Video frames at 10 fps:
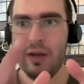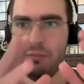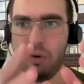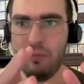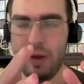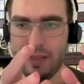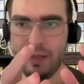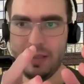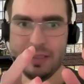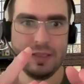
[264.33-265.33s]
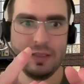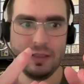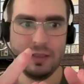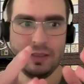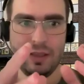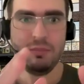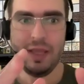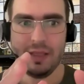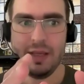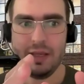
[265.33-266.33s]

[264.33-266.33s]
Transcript: providing this template